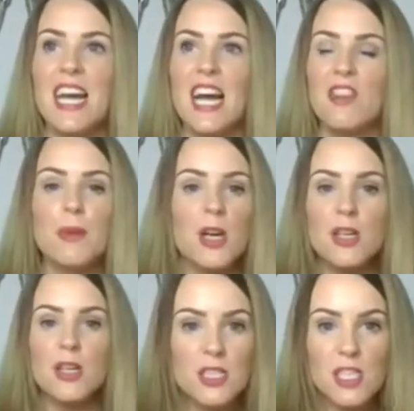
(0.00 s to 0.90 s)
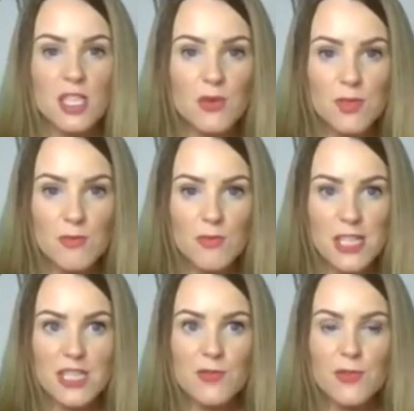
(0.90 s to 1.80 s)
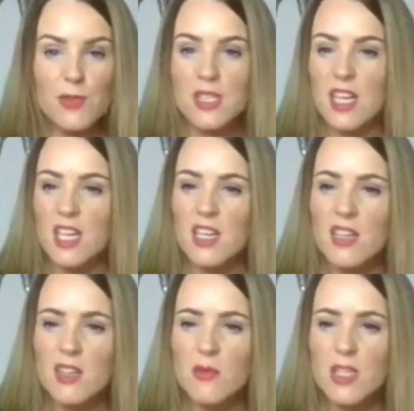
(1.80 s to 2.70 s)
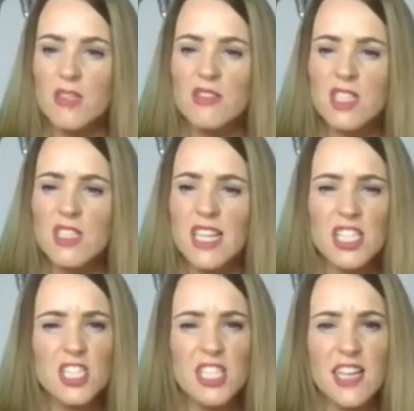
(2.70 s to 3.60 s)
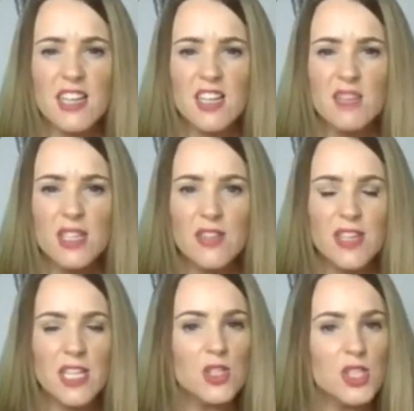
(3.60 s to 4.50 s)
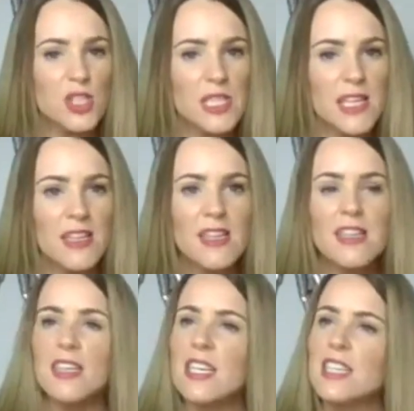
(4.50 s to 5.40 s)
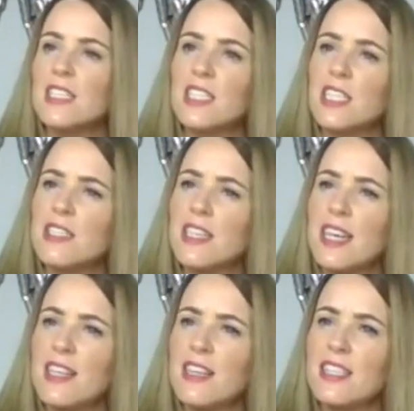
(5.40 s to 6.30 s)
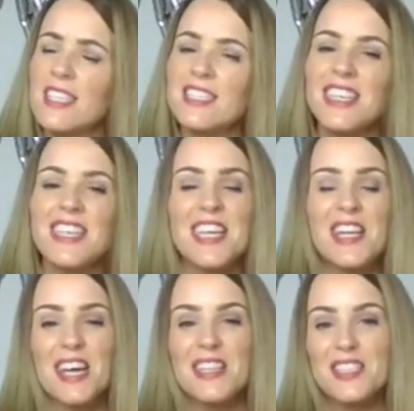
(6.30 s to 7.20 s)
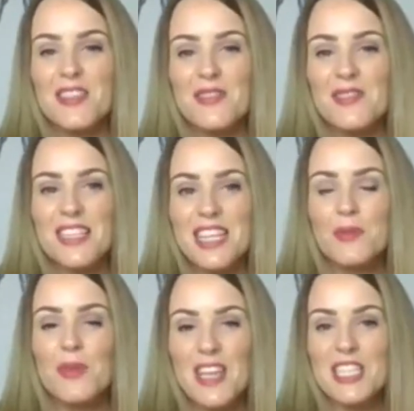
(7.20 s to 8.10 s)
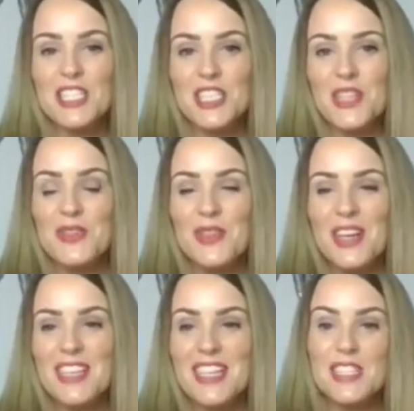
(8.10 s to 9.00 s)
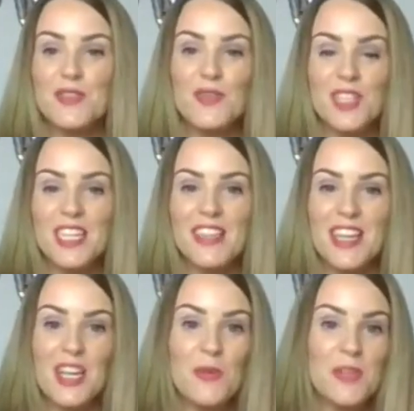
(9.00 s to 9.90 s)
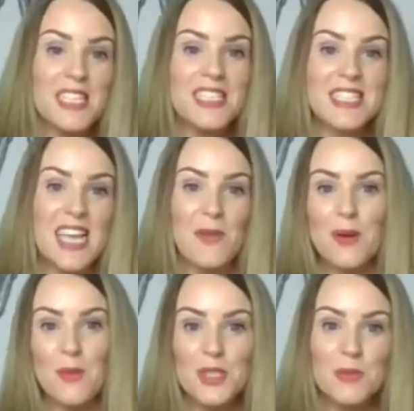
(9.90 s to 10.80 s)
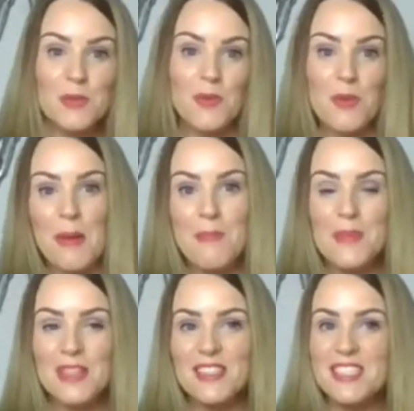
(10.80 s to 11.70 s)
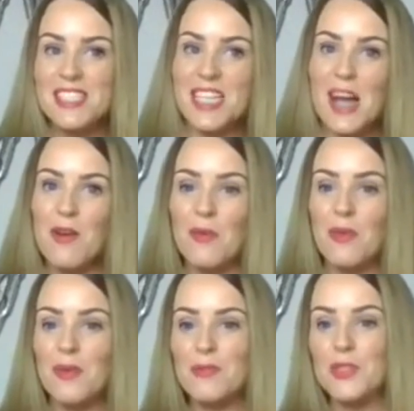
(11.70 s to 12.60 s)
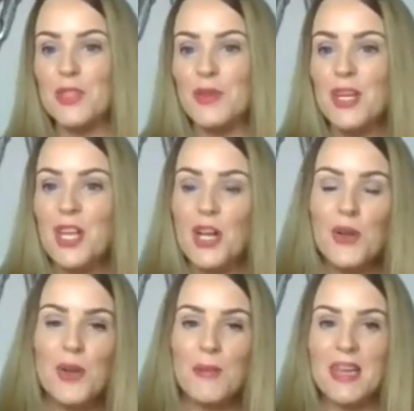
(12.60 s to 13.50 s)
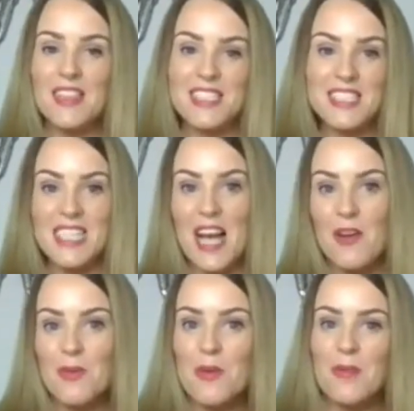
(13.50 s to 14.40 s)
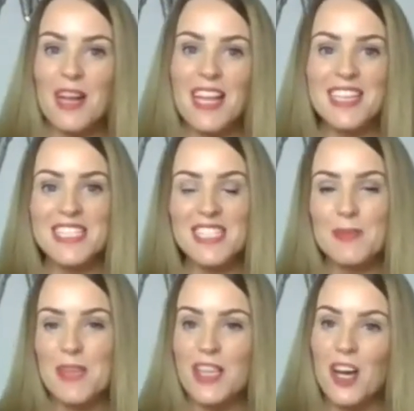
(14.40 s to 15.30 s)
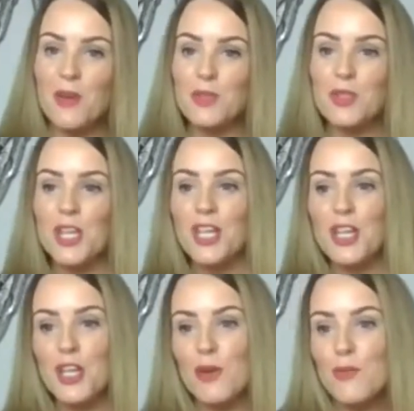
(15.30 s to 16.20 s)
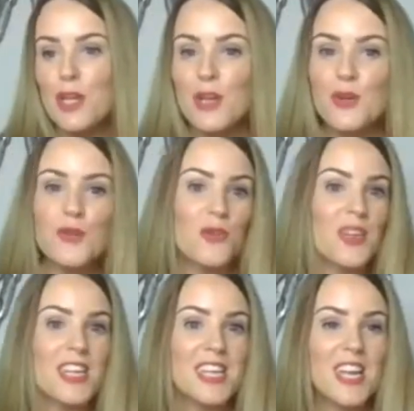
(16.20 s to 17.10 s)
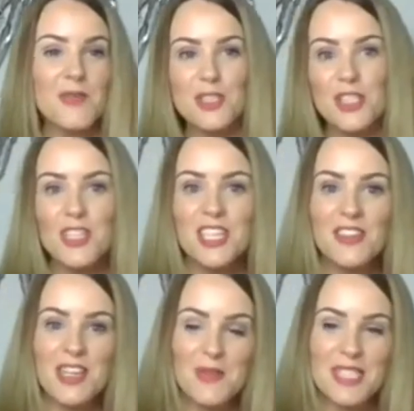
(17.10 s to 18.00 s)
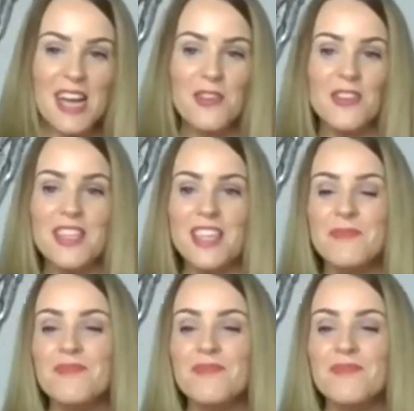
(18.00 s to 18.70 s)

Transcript: And the person that you're reading for is like, well, no, they actually had like really wrinkled skin, and you know, they had like this. And so that's what they do, and it is funny. And they go, well, this is how I want to be remembered. This is how I want them to look at me. This is how I want my legacy to be, that I was, you know, wrinkle free and I was younger and I was healthier.